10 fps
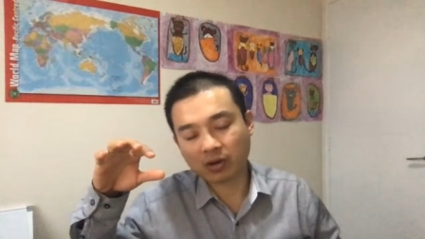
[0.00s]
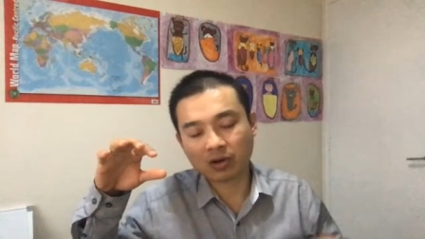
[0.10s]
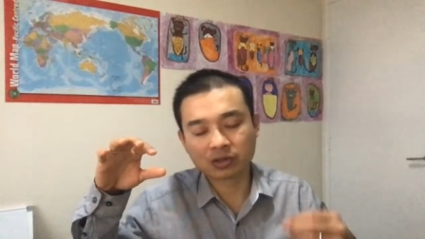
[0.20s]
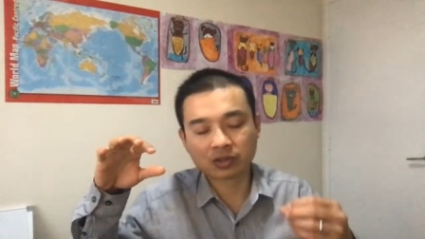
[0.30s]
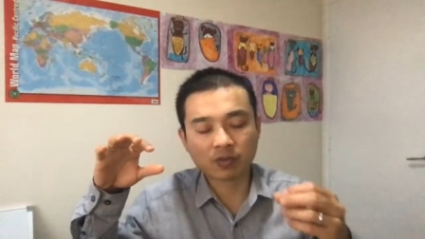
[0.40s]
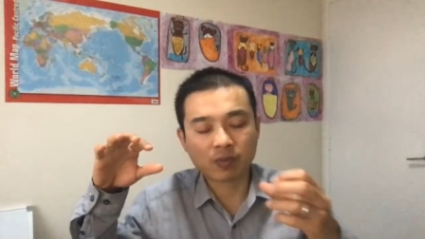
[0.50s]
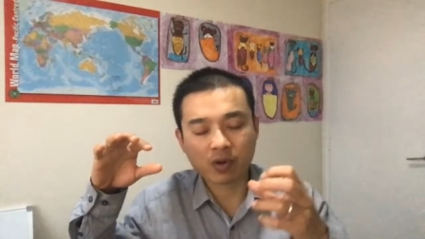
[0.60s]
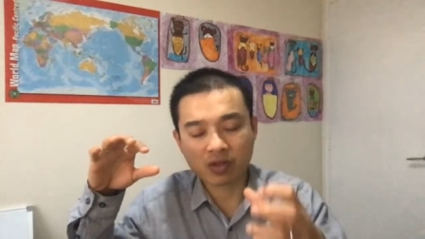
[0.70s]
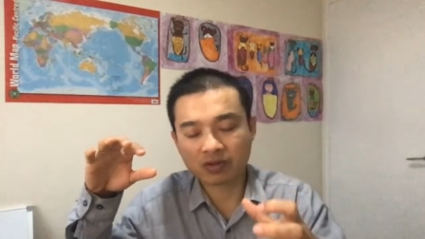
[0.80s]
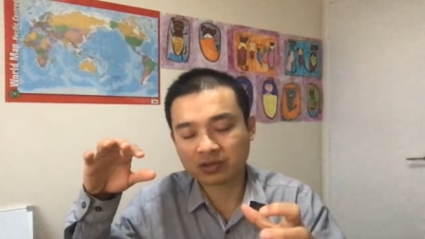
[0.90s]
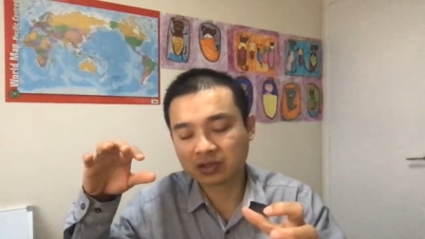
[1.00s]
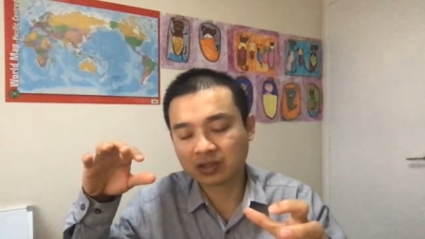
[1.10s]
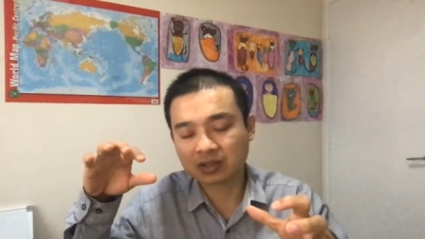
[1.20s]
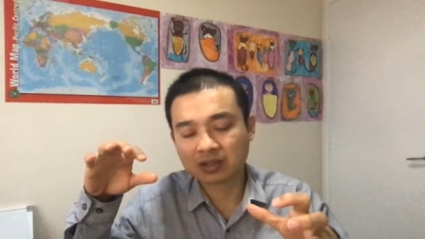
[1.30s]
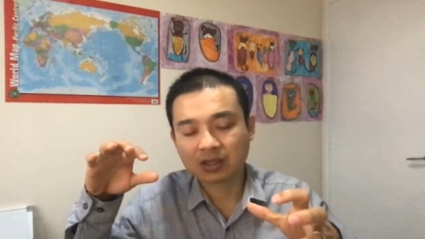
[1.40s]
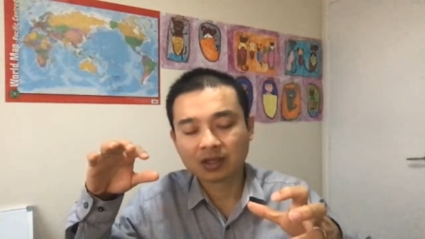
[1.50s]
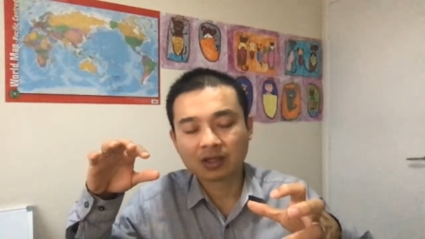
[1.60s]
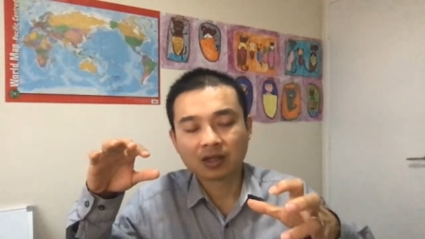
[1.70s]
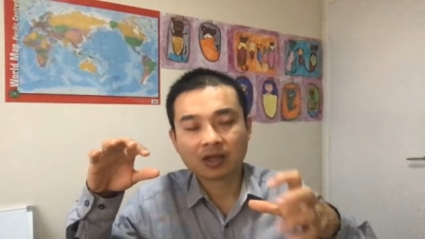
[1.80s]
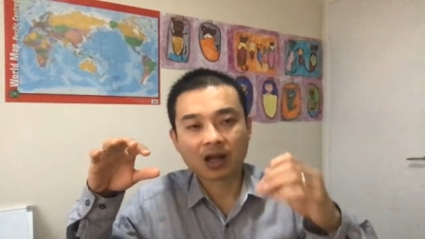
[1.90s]
osteoporosis,
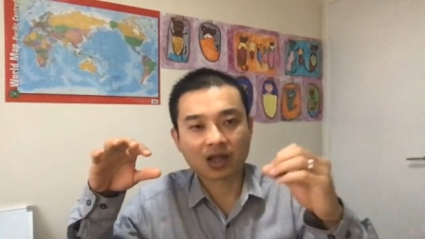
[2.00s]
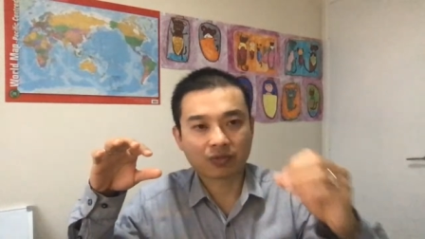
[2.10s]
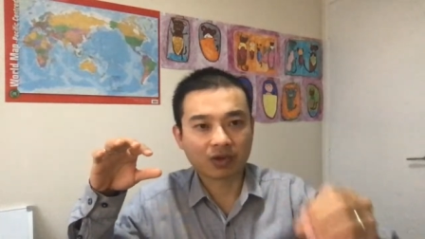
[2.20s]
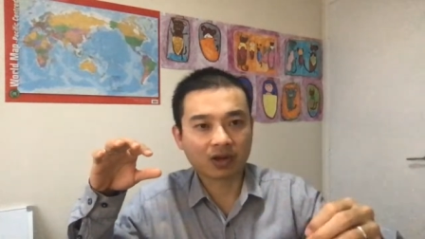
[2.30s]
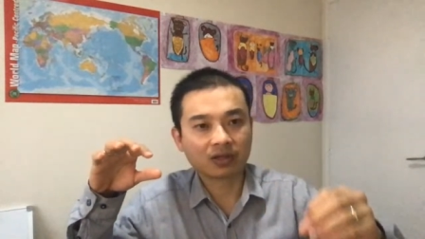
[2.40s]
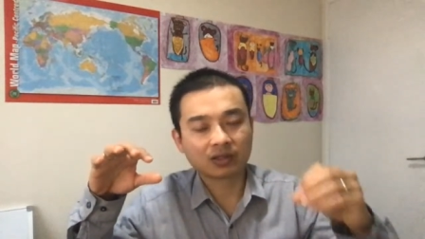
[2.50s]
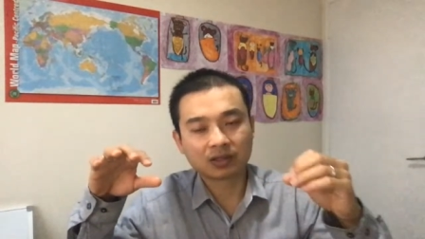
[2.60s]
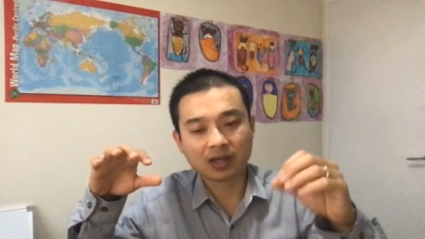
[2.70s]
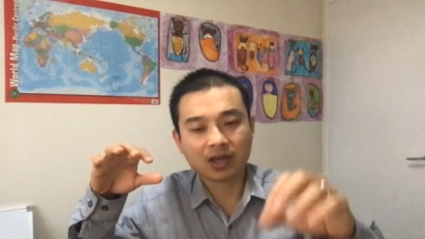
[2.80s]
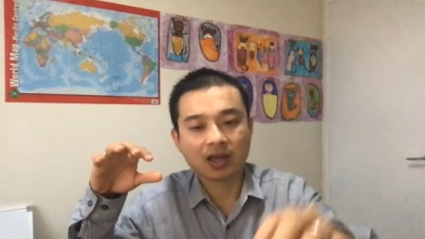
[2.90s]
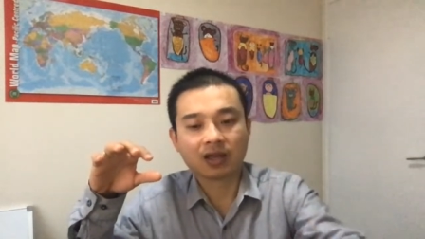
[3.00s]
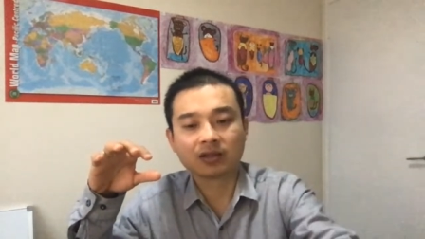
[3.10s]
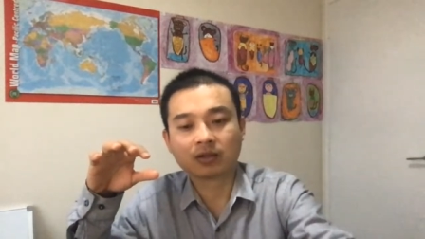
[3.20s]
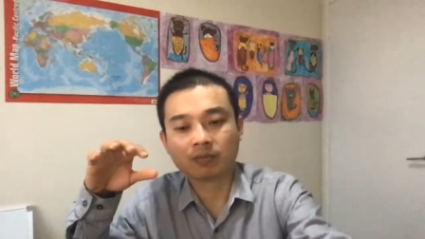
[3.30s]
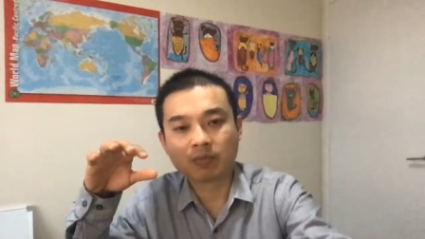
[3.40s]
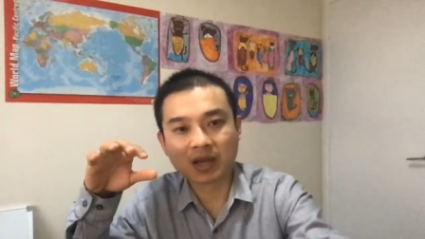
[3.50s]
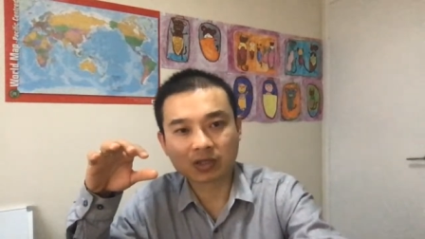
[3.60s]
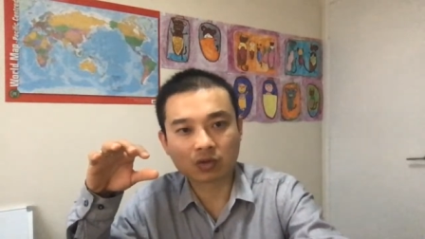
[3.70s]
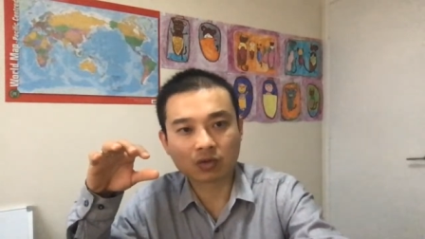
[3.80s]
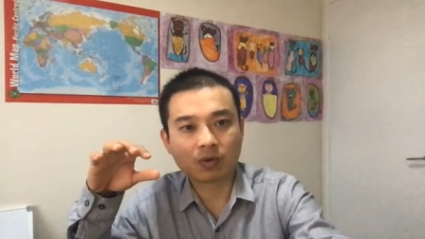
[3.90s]
arthritis, and
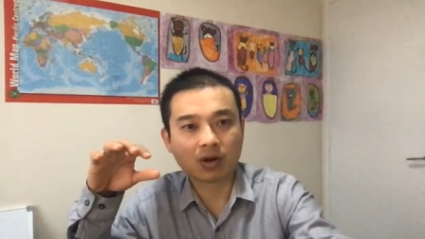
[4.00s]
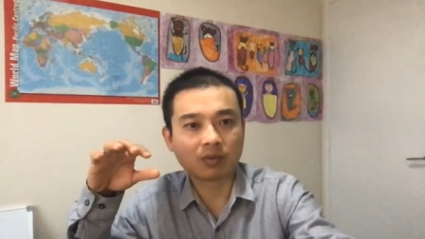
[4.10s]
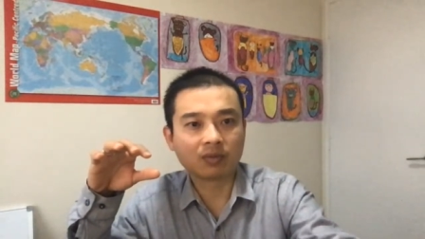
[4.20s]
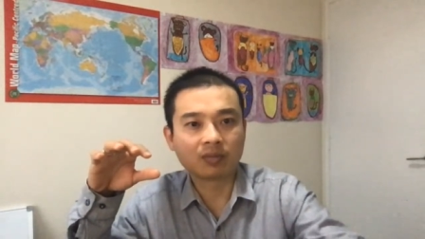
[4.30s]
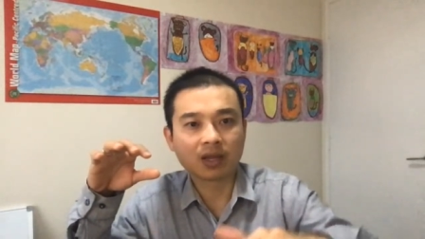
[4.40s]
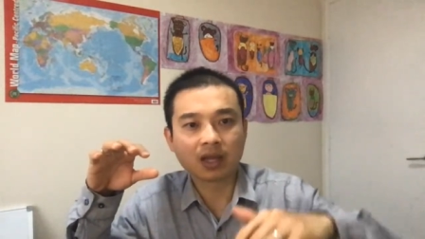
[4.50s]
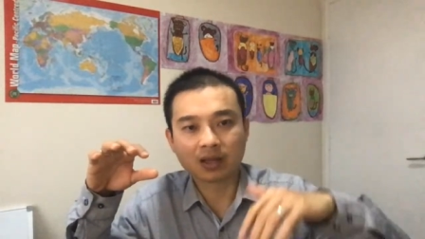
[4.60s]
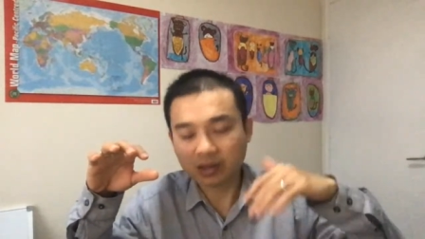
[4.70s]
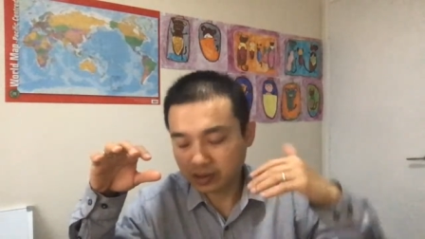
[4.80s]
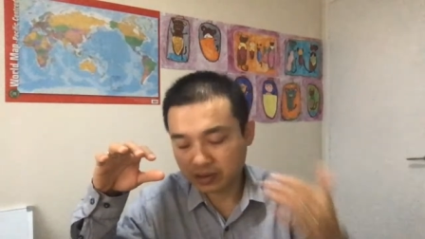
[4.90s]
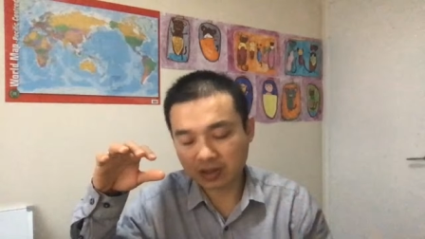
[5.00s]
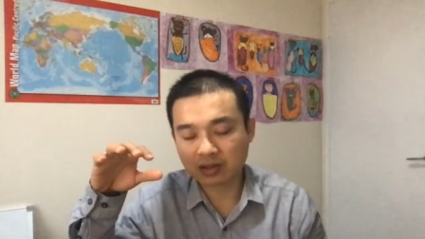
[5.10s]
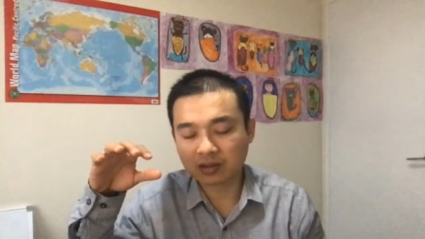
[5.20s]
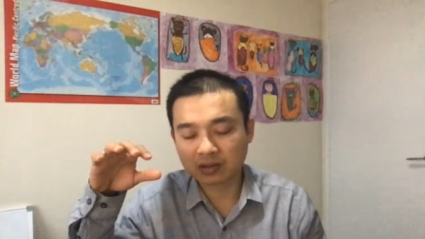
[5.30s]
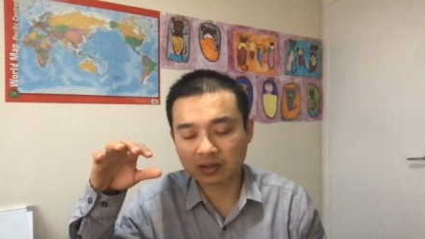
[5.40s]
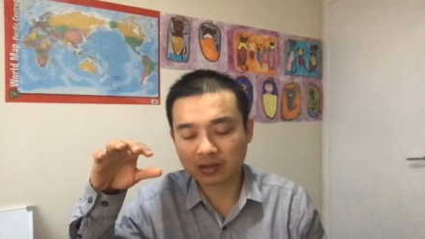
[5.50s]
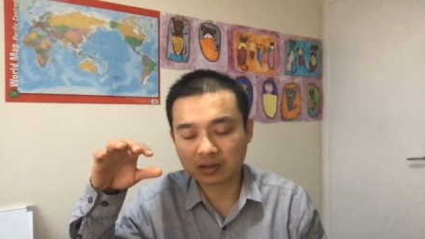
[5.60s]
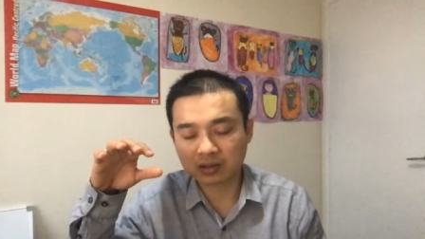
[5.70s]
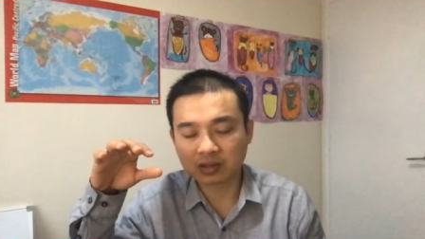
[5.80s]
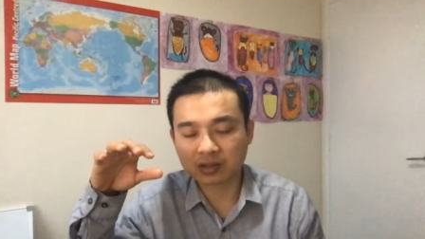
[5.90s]
muscle problem and hernia
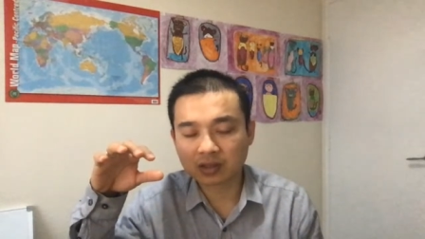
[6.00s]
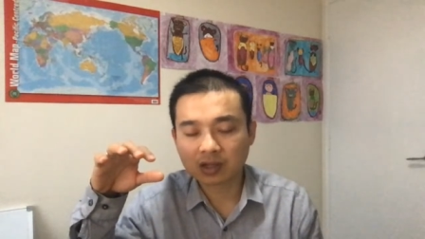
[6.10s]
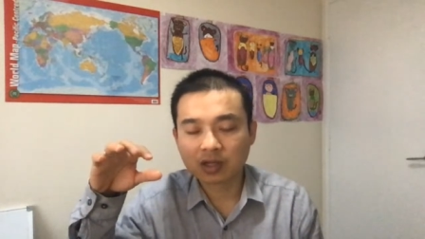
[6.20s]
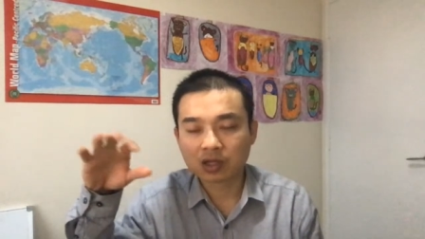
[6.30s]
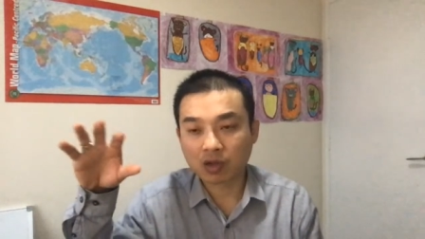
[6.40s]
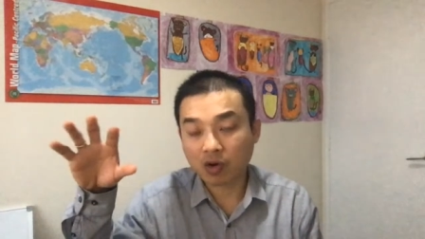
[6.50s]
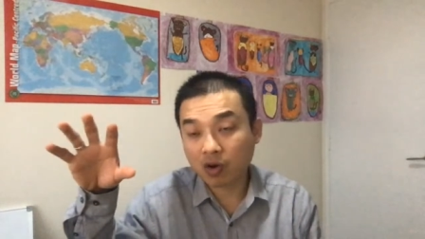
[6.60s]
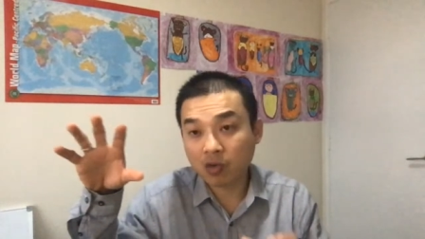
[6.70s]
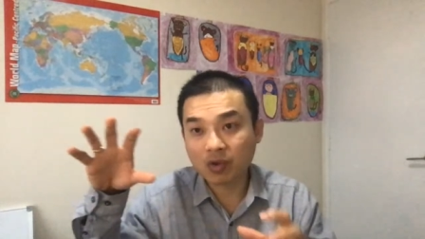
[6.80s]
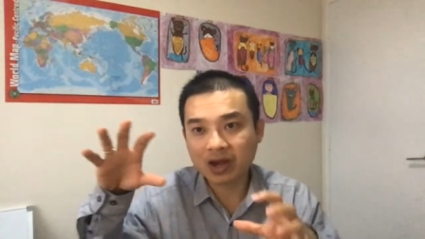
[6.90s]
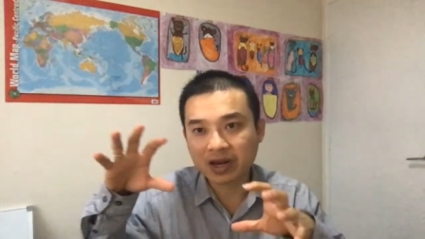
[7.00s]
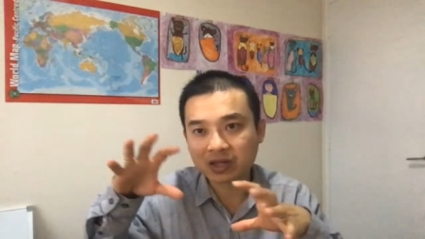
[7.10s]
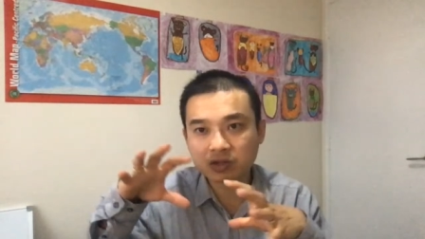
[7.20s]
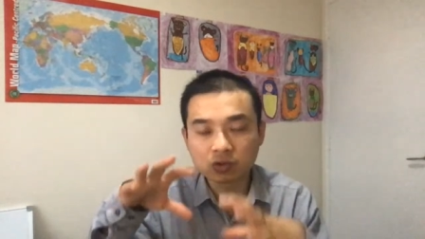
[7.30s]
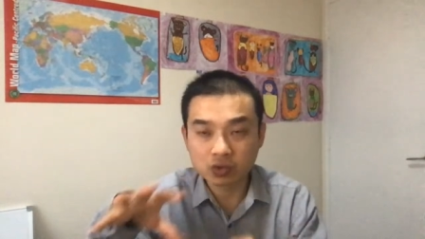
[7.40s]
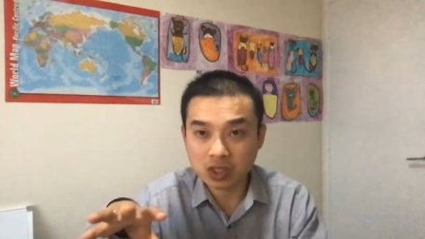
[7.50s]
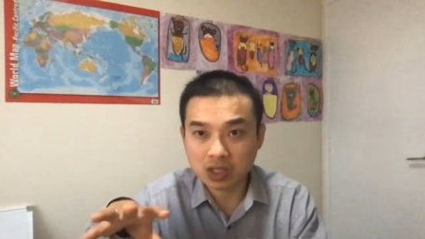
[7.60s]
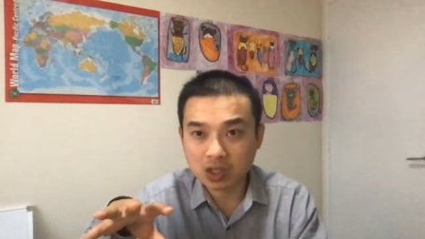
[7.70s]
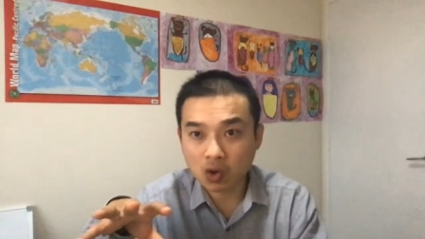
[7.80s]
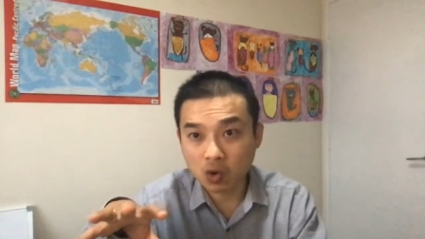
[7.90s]
disc, all related to
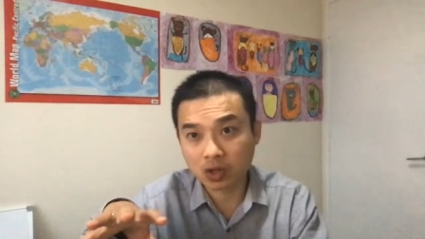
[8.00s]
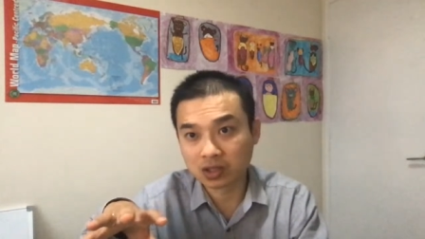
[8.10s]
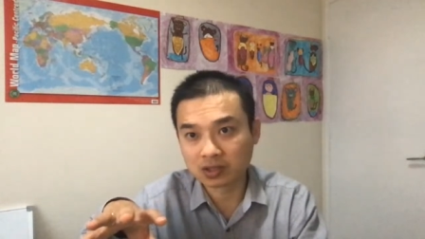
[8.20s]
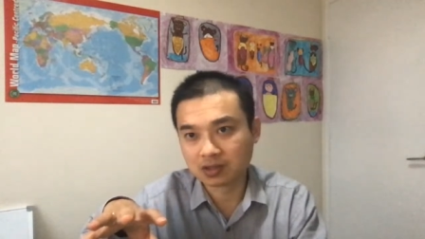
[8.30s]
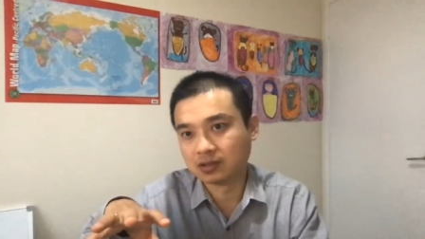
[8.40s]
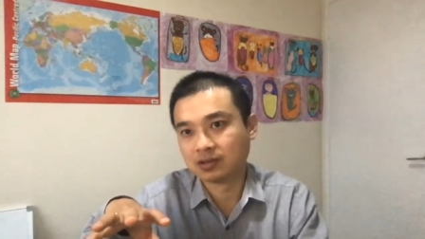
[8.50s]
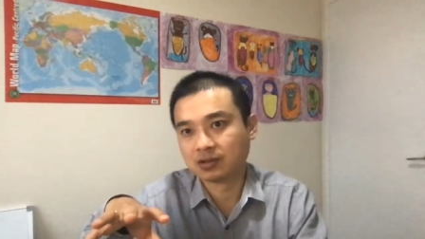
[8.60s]
the organs.